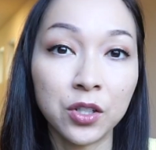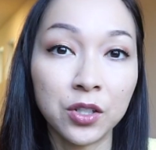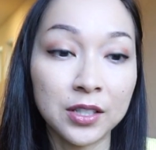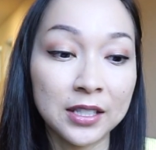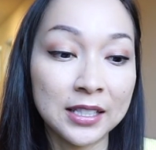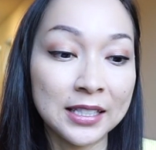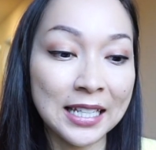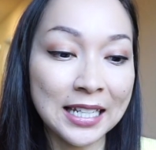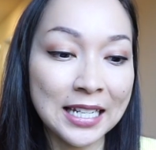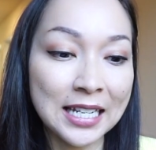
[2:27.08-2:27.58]

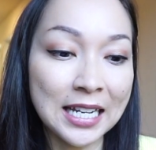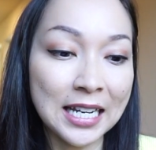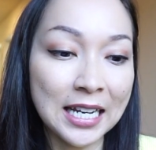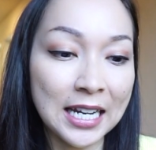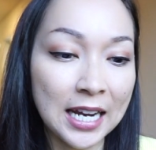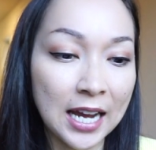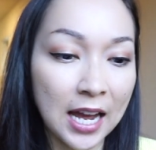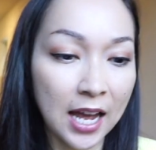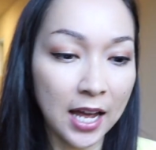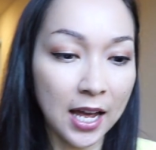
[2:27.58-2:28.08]

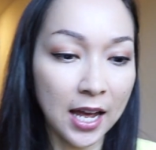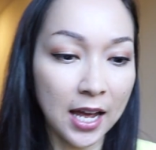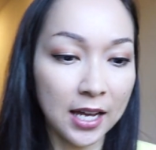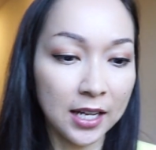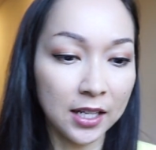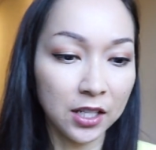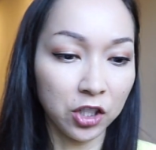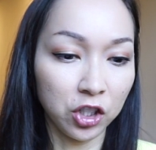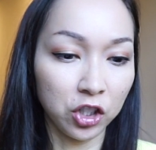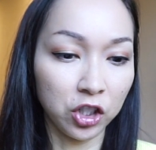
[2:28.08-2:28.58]
Sydney
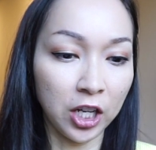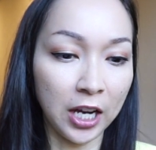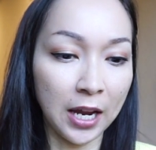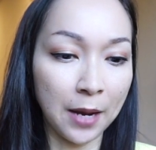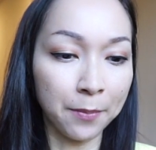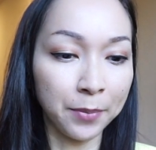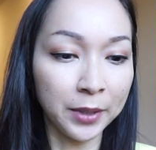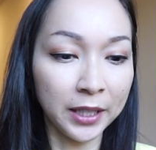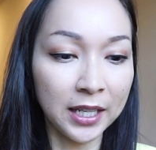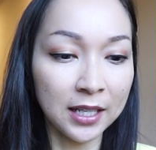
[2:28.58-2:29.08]

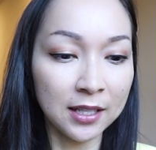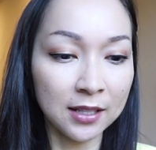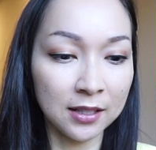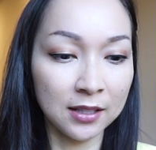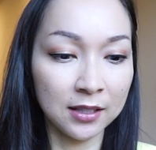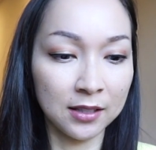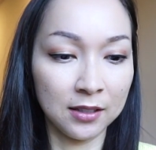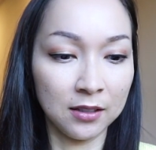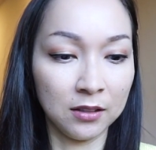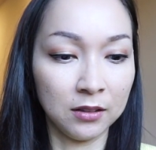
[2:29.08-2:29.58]

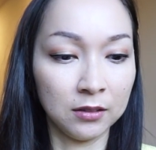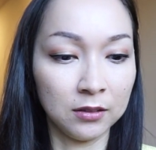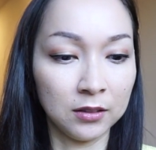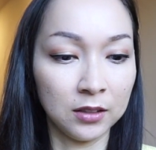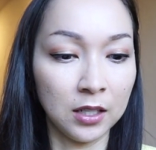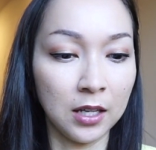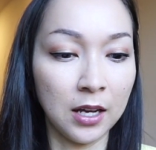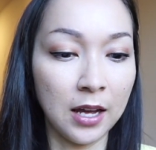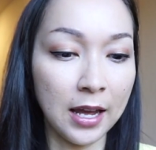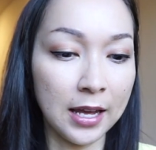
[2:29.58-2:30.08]
Chambliss
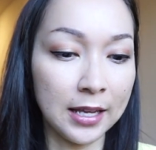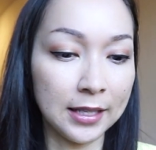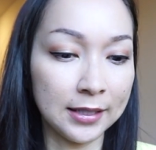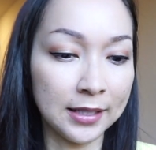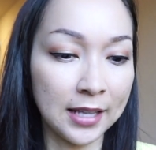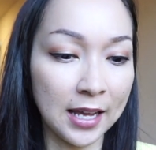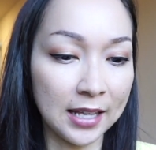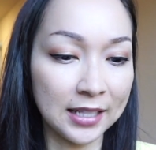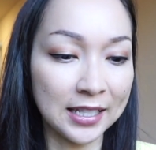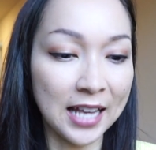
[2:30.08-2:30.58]

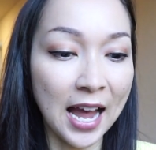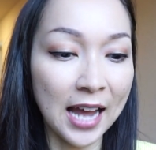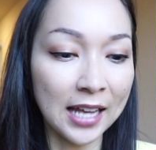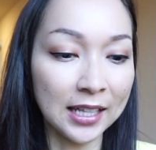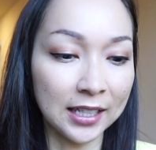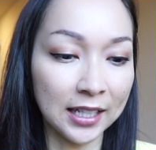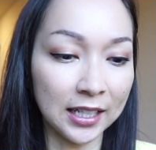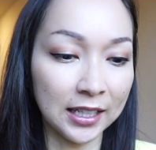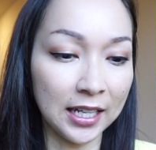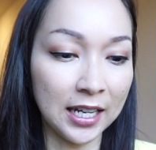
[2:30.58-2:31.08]
says, Hi
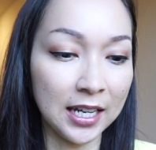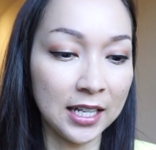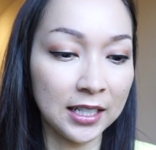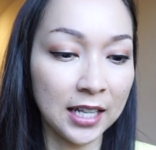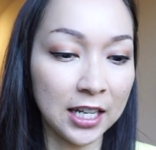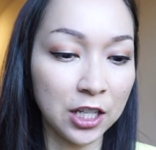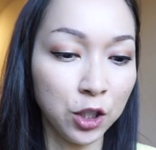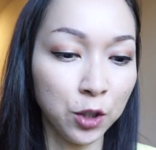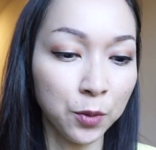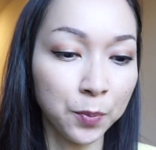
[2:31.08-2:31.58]
Lily,
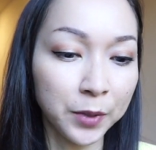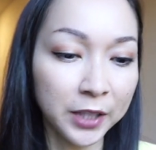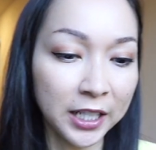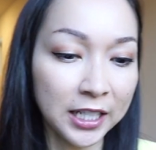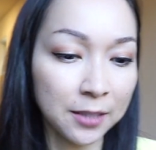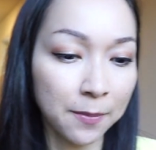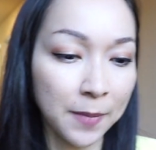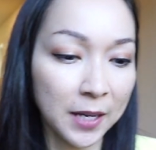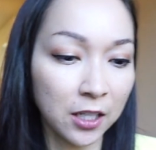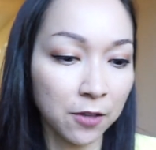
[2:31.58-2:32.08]
can you
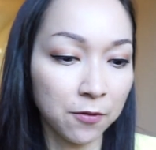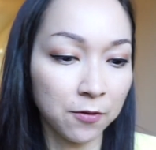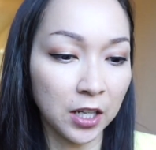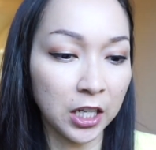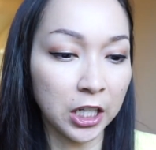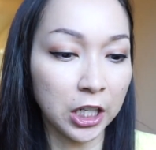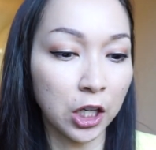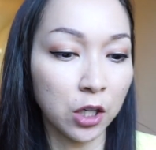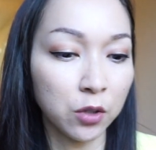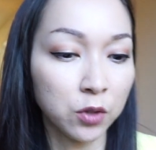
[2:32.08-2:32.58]
please make a
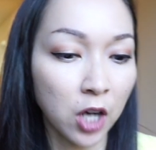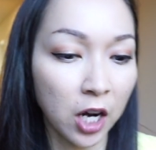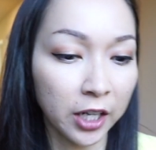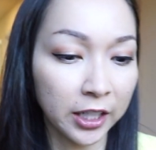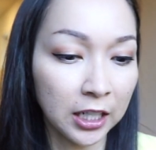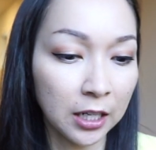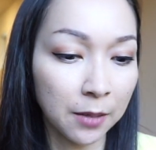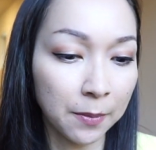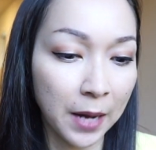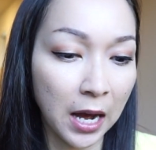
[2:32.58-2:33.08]
video
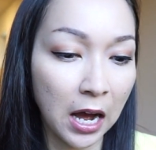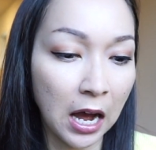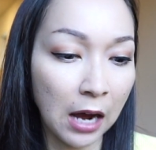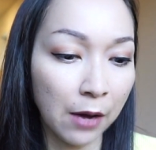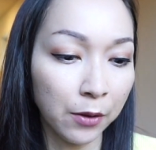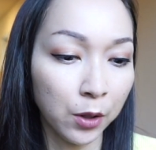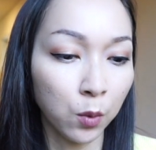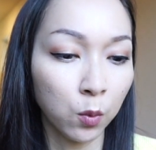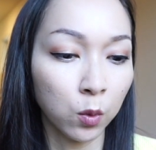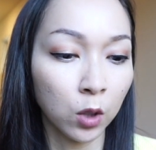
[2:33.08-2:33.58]
talking about
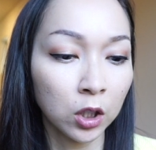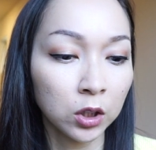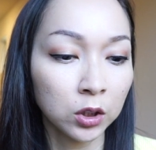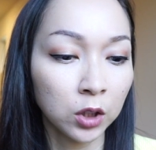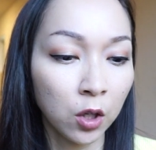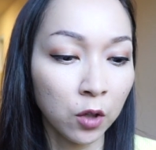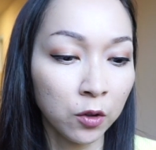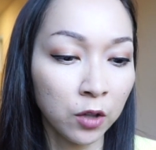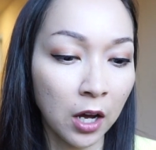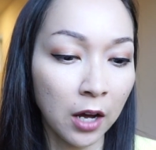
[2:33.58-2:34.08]
how the
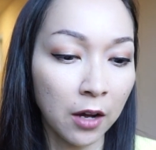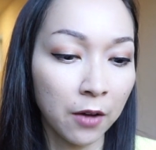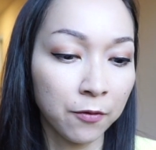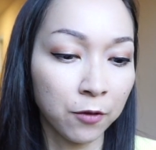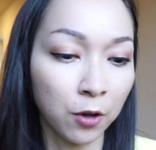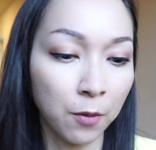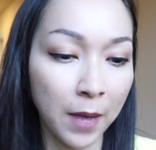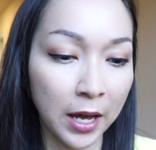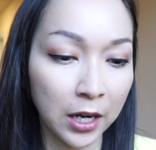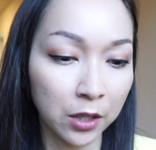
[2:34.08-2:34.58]
workload
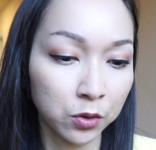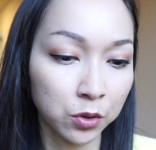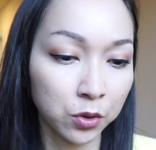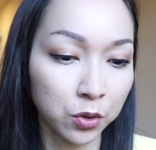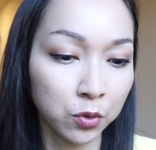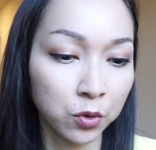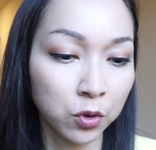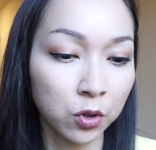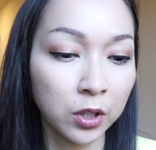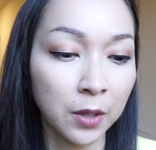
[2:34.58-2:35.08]
for medical
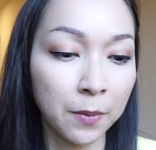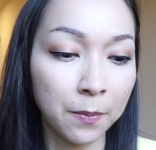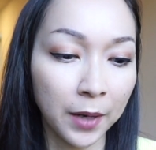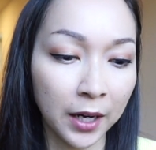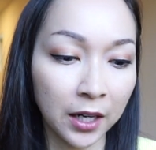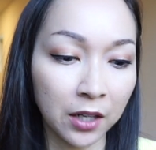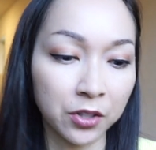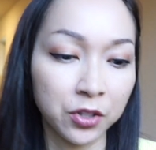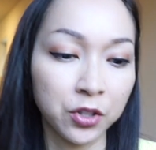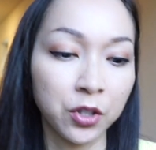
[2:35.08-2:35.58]
school
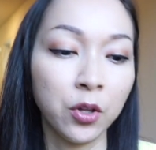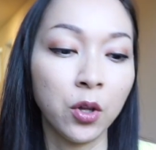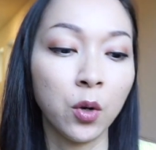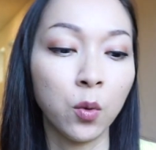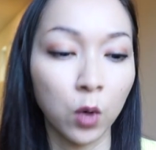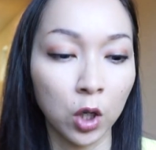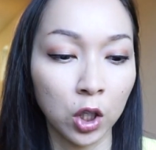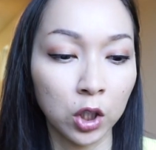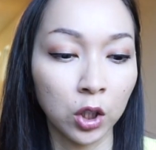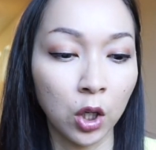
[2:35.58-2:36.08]
compares to the
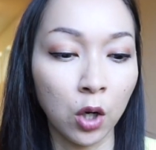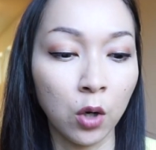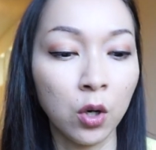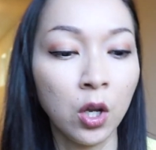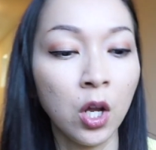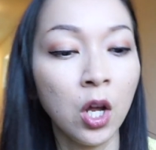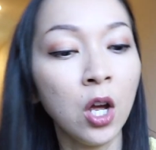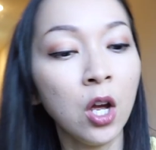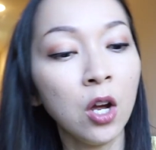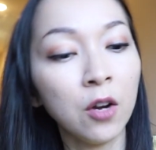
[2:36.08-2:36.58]

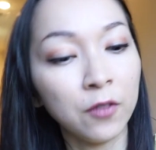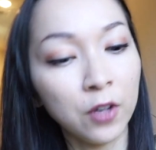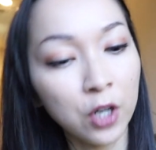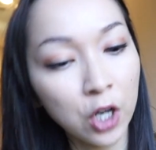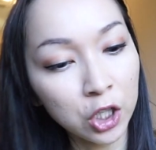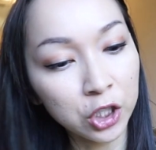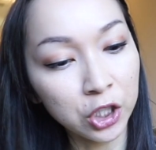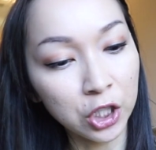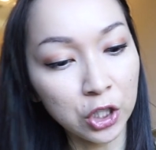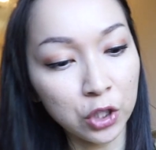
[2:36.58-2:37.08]
workload for
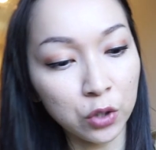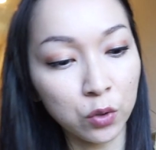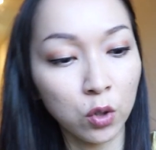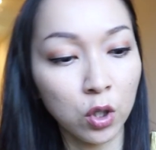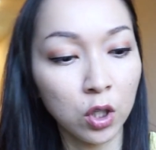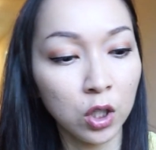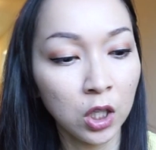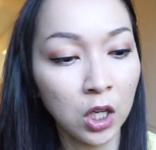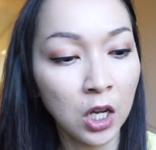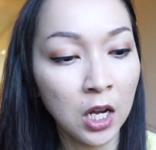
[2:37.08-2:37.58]
nursing
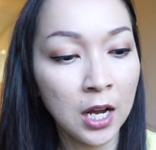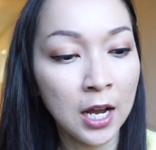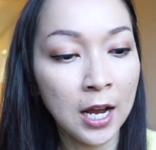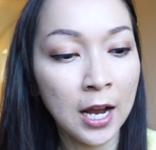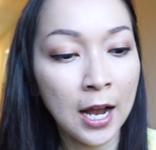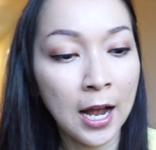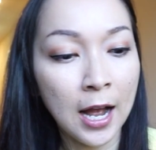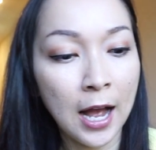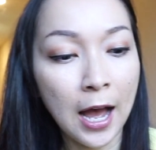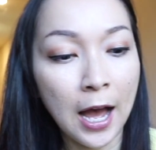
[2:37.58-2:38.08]
school?
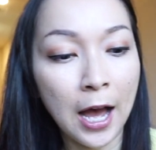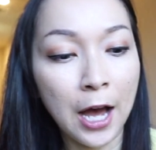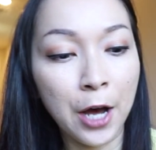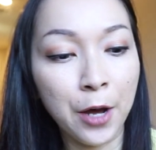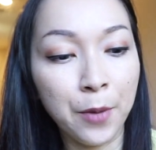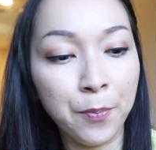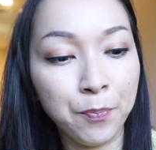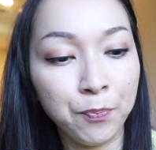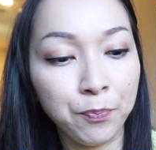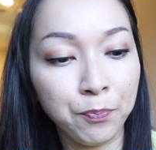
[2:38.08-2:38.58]

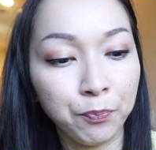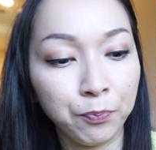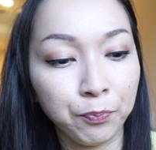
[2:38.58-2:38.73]
Um,